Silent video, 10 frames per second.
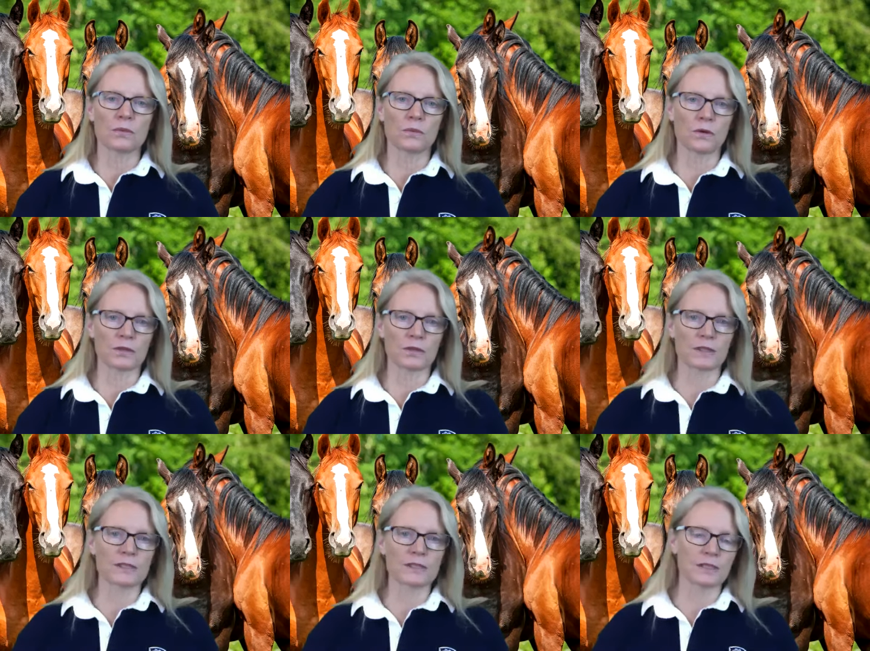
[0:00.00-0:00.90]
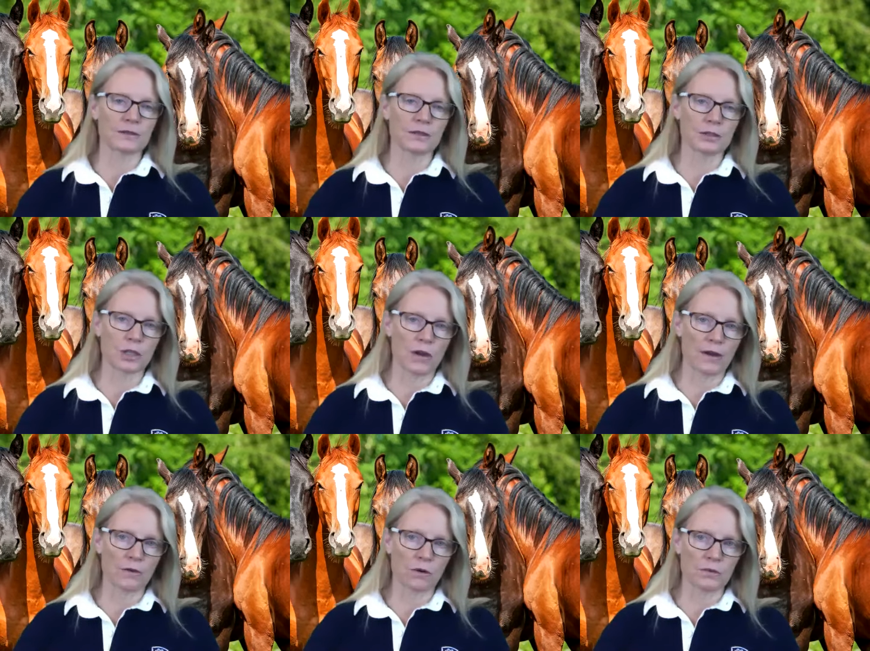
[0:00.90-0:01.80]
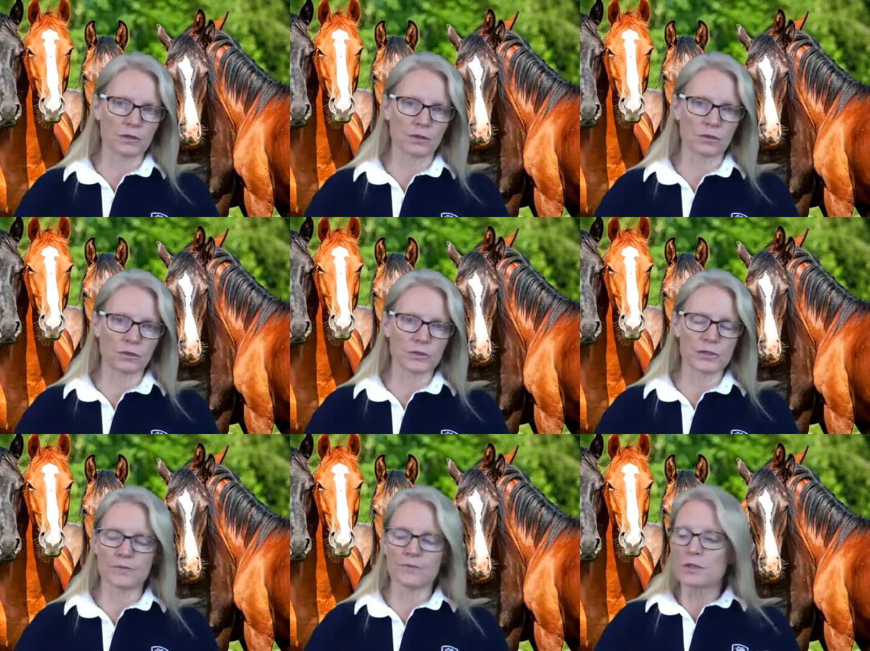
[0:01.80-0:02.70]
what it is that's going wrong with the horse.